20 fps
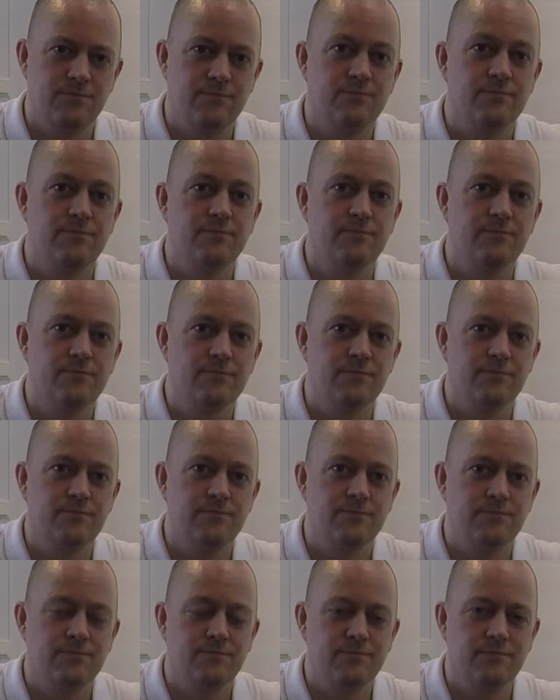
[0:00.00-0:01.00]

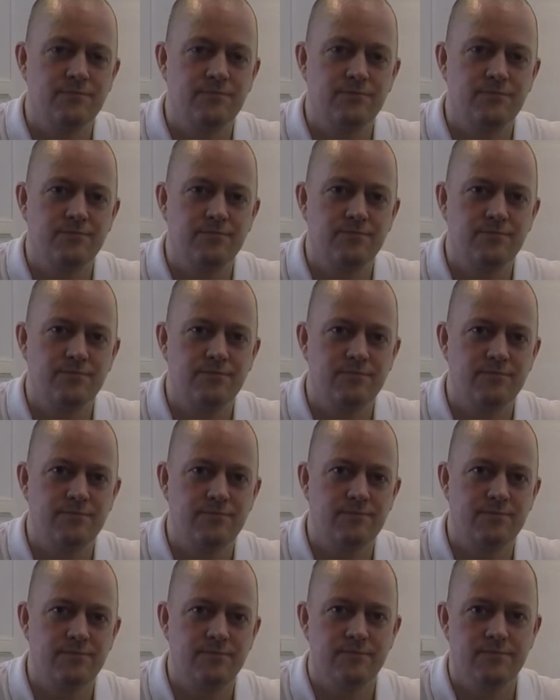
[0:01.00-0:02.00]

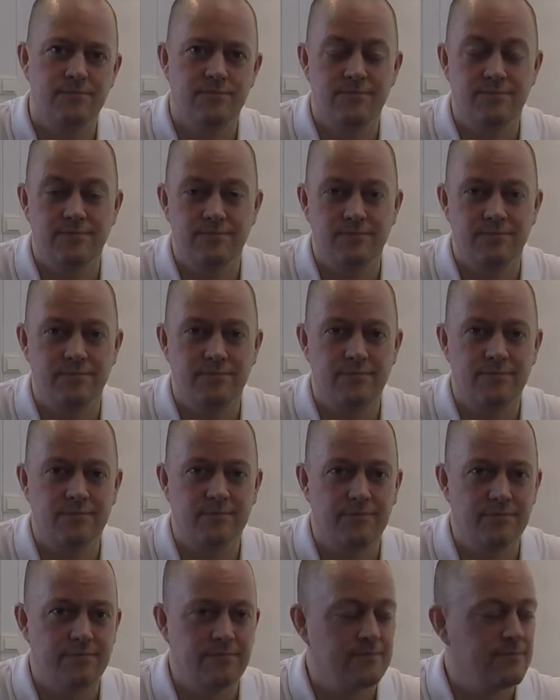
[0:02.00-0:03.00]

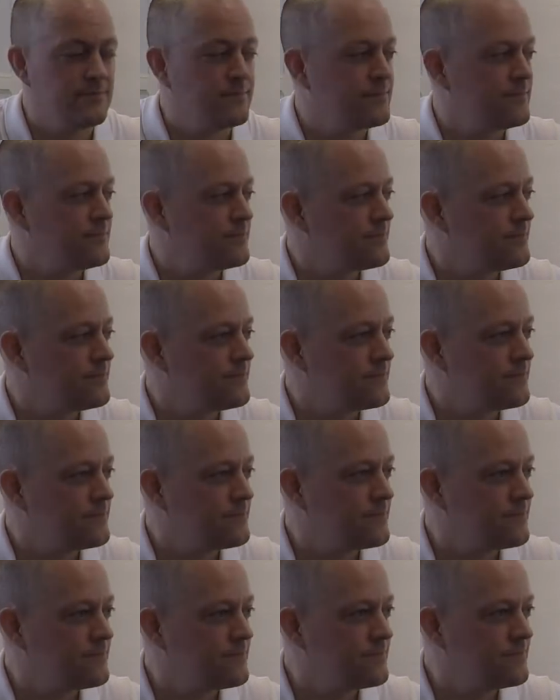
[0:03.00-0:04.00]

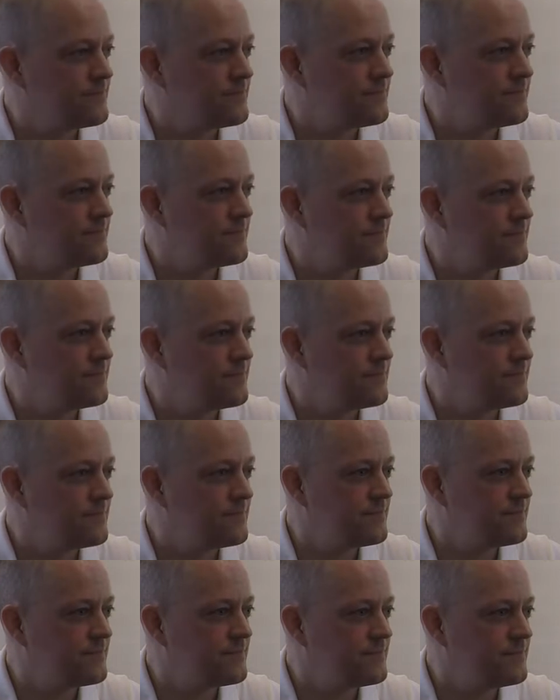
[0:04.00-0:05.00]

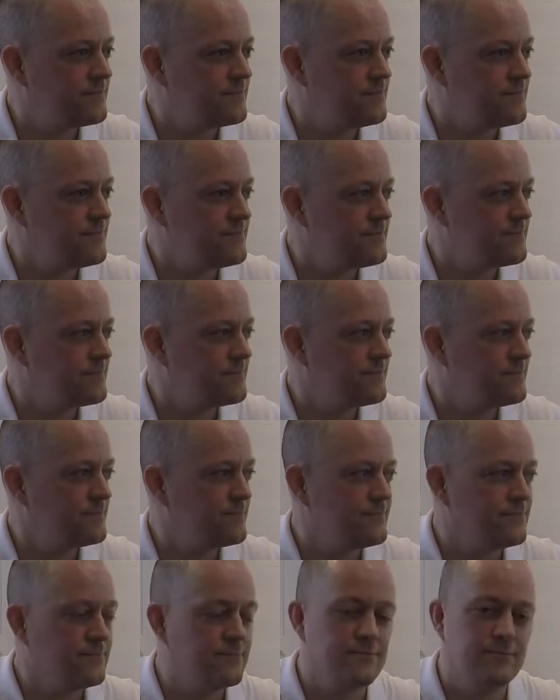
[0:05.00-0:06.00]

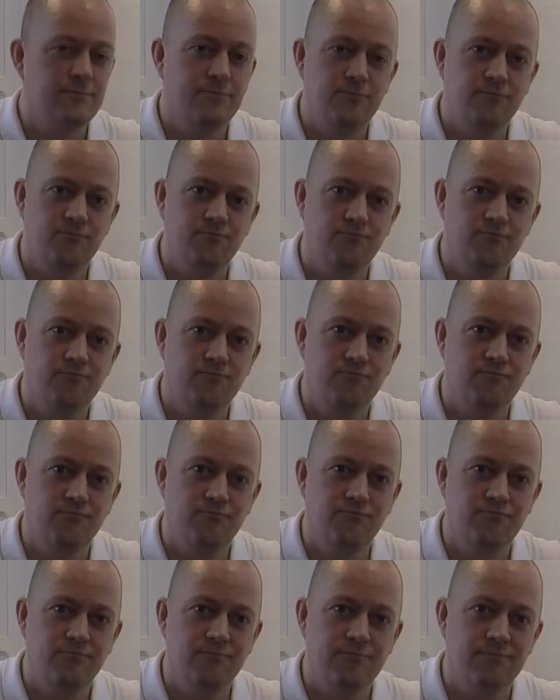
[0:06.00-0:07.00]

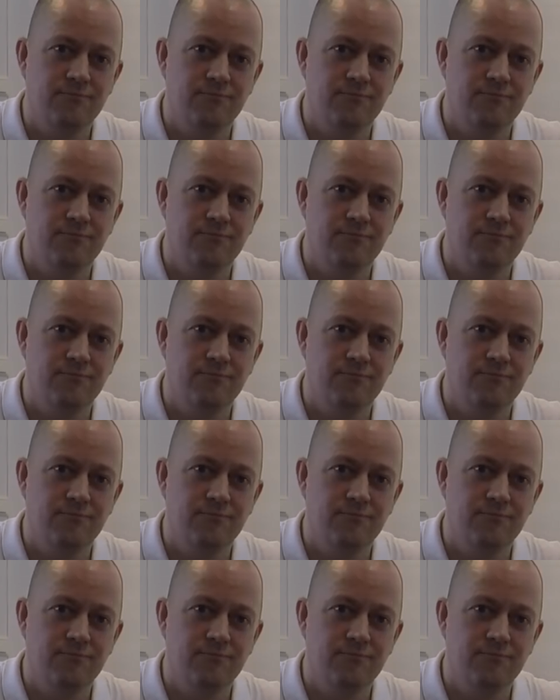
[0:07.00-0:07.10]
No words are spoken by the person on screen.